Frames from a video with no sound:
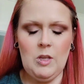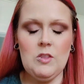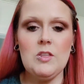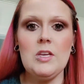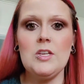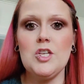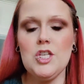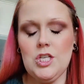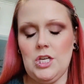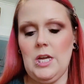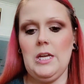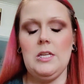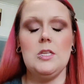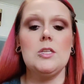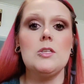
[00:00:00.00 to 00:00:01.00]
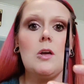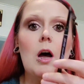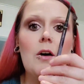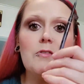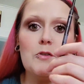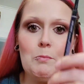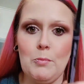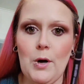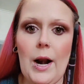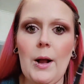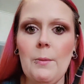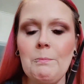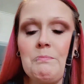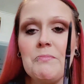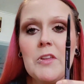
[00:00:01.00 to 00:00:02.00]
in the shade Soft
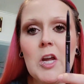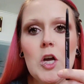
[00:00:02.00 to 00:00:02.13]
Brown.